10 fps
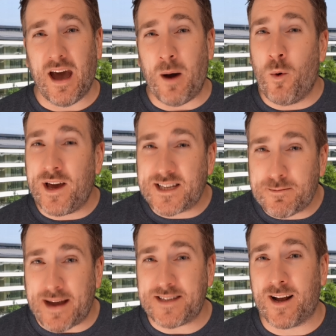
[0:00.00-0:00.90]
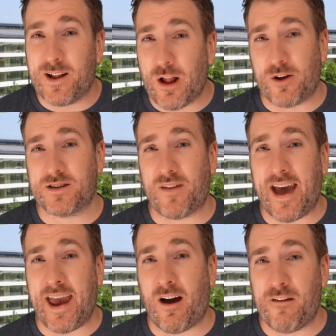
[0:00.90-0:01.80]
and we're expecting lots of
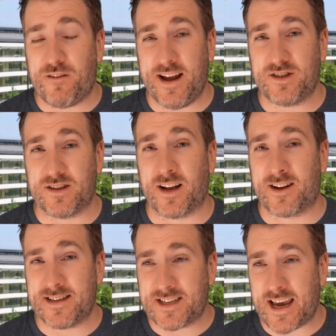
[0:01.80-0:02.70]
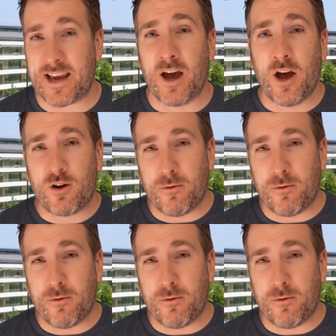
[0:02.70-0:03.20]
AI features that are going to take